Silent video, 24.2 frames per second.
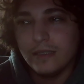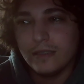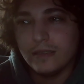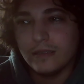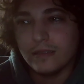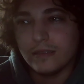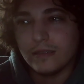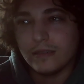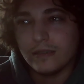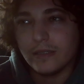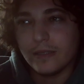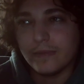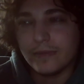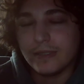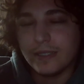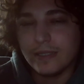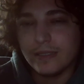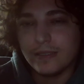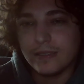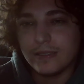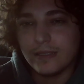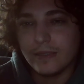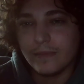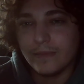So I've seen
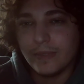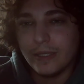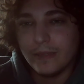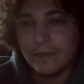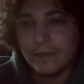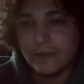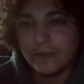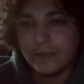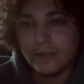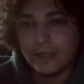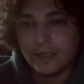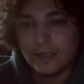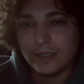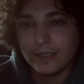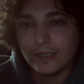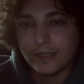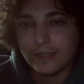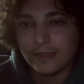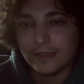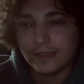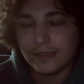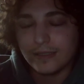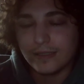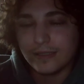some people,
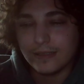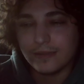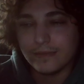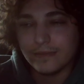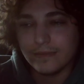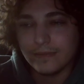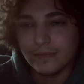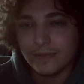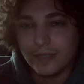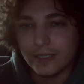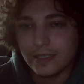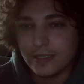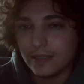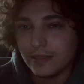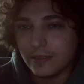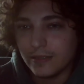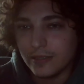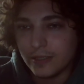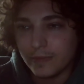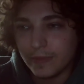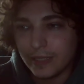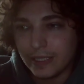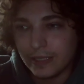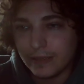and this
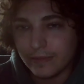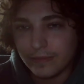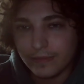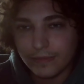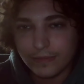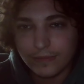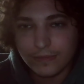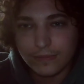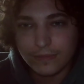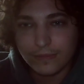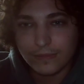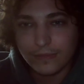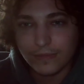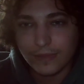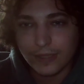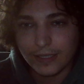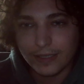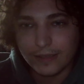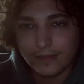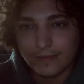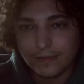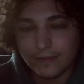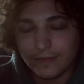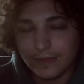includes me.
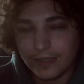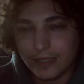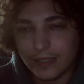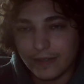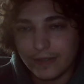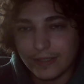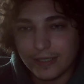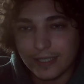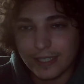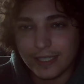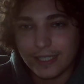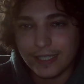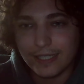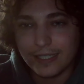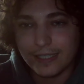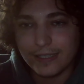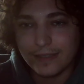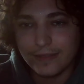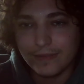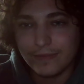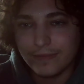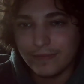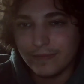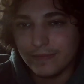Like when I was a
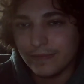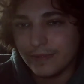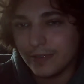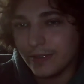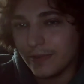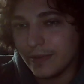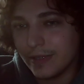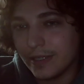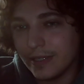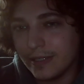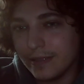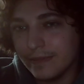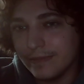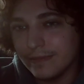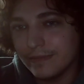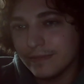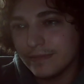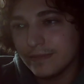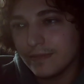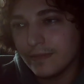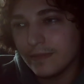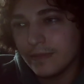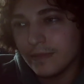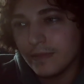kid growing up,
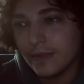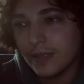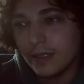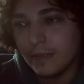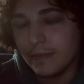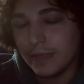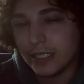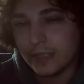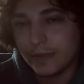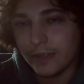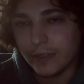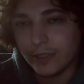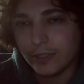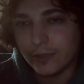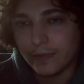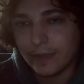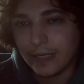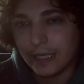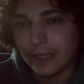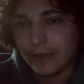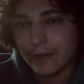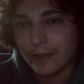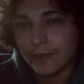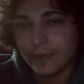my spiritual
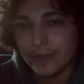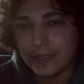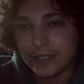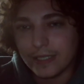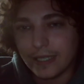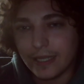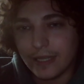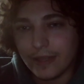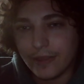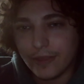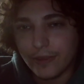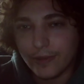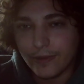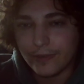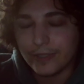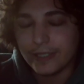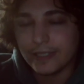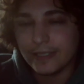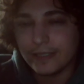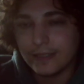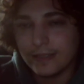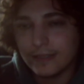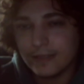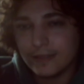power was at
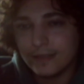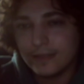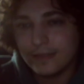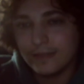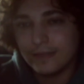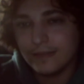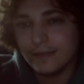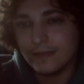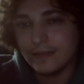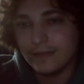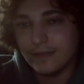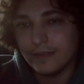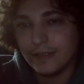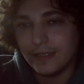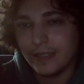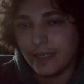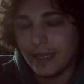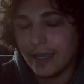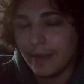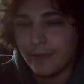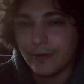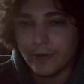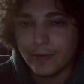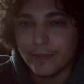30,
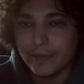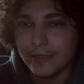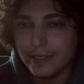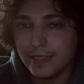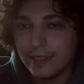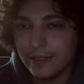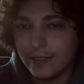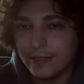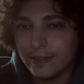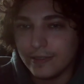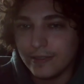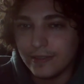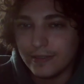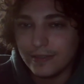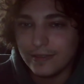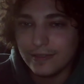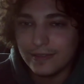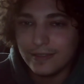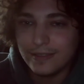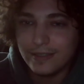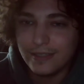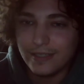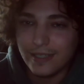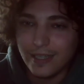abnormally low.
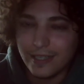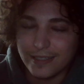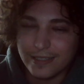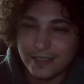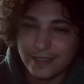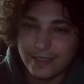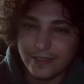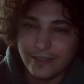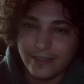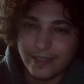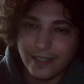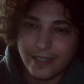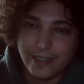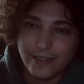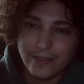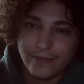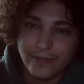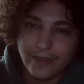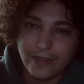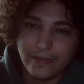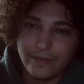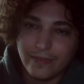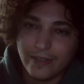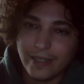I consider that a
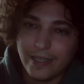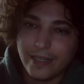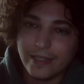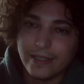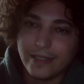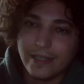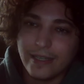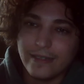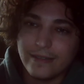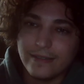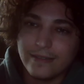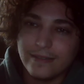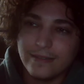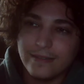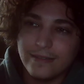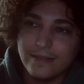red flag now.